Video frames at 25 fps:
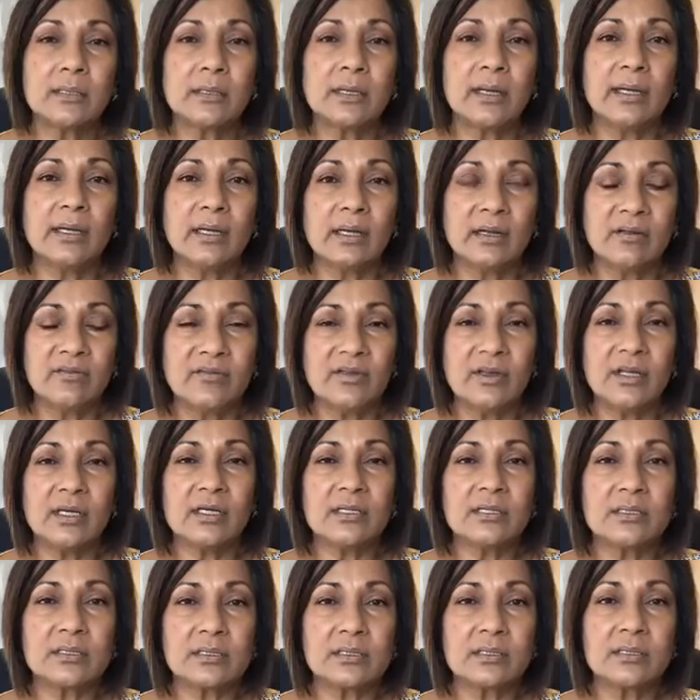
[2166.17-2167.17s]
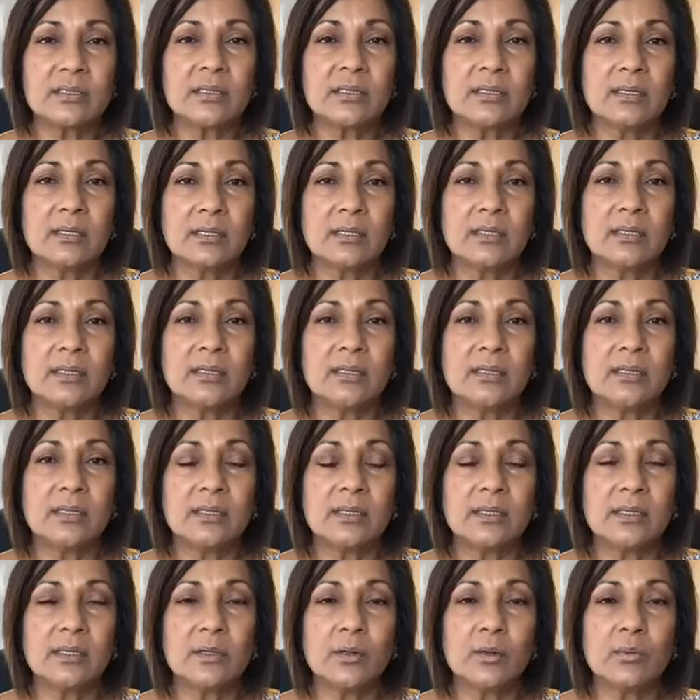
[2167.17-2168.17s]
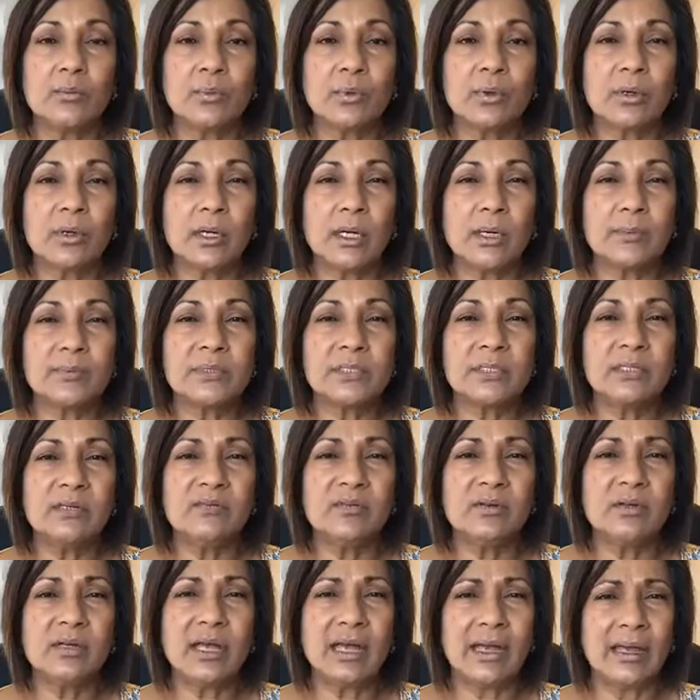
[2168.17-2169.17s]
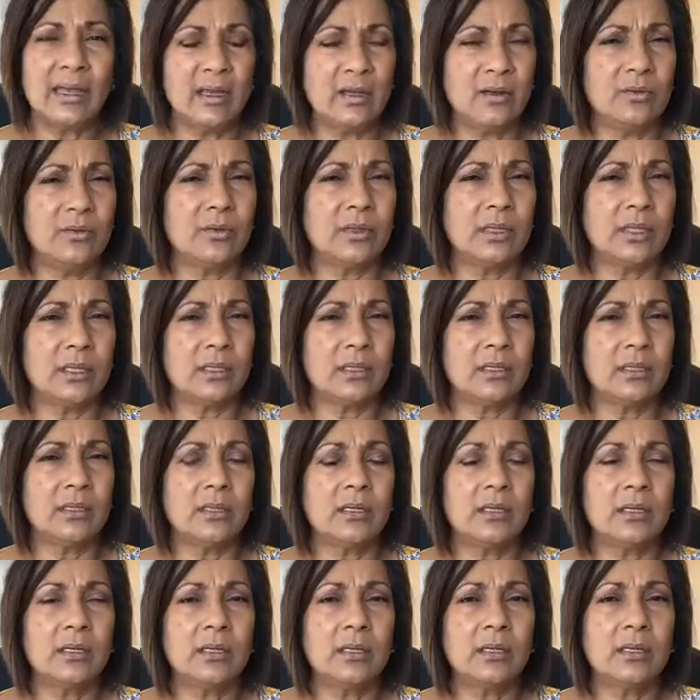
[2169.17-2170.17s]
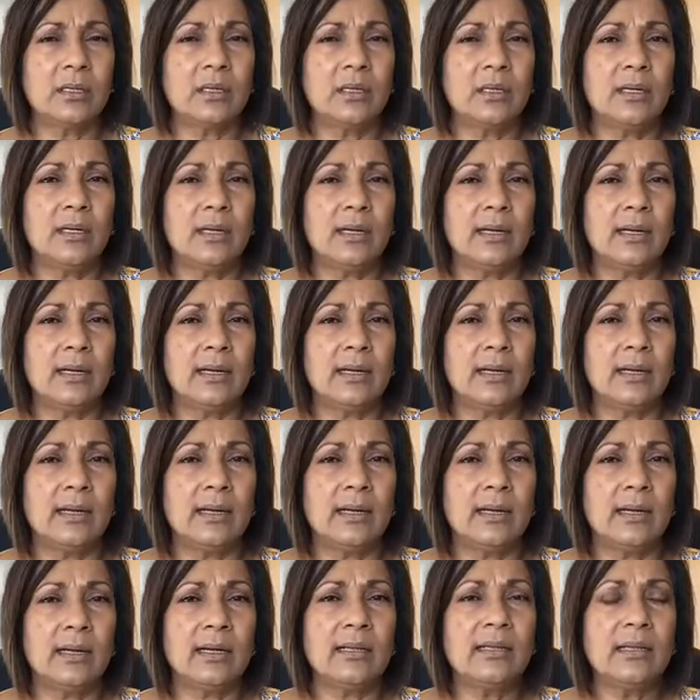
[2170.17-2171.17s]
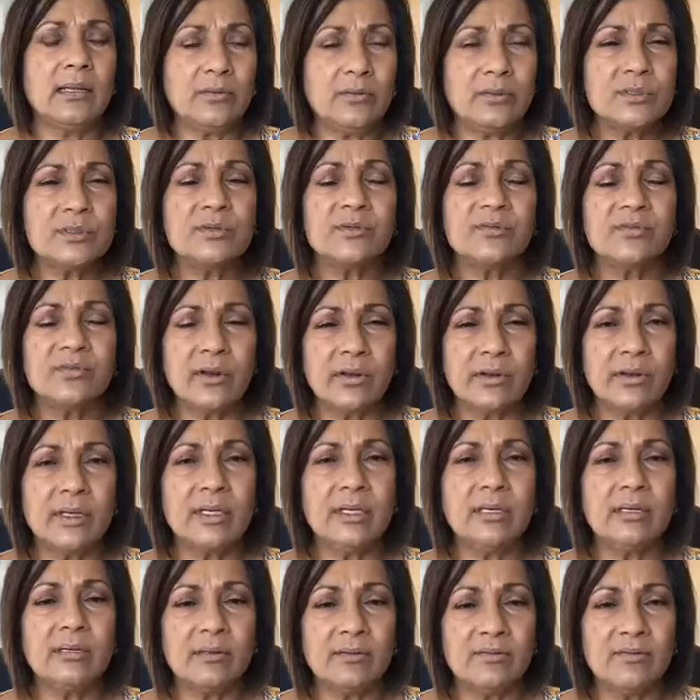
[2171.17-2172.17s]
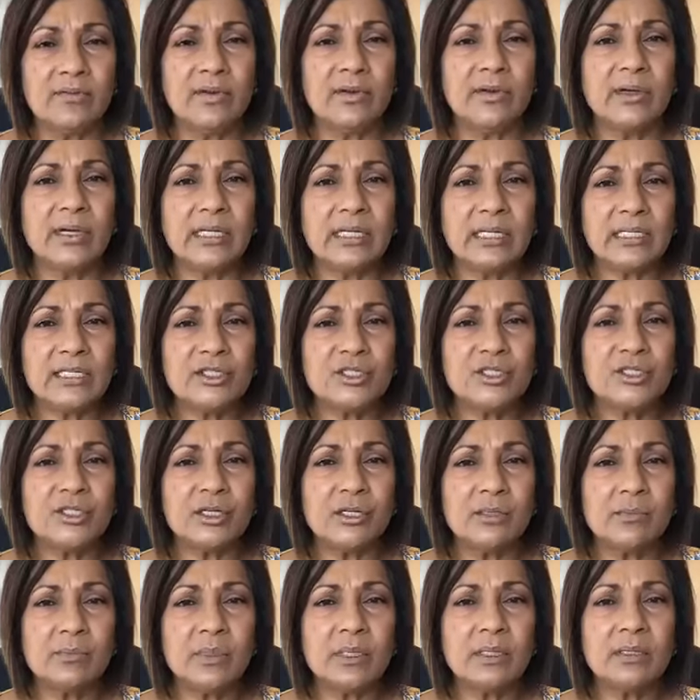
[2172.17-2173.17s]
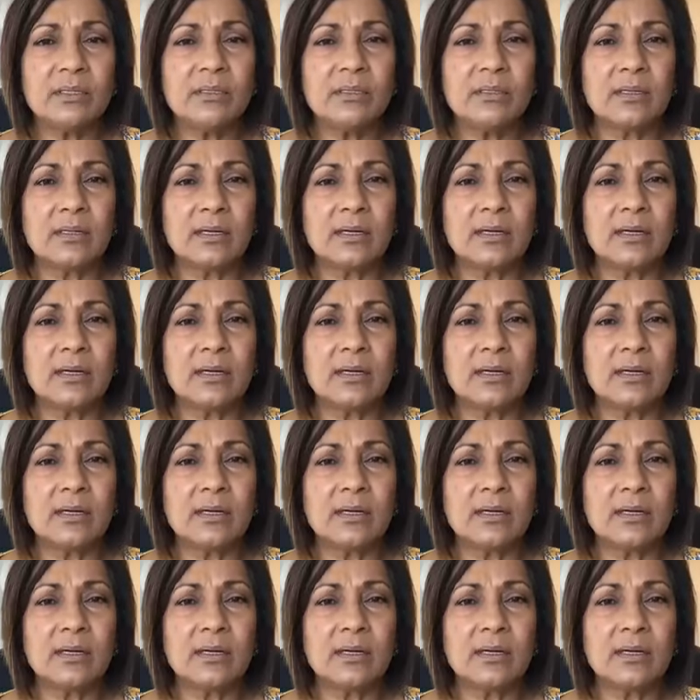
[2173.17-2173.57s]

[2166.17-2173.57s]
and envious, perhaps even angry. And those are very, very legitimate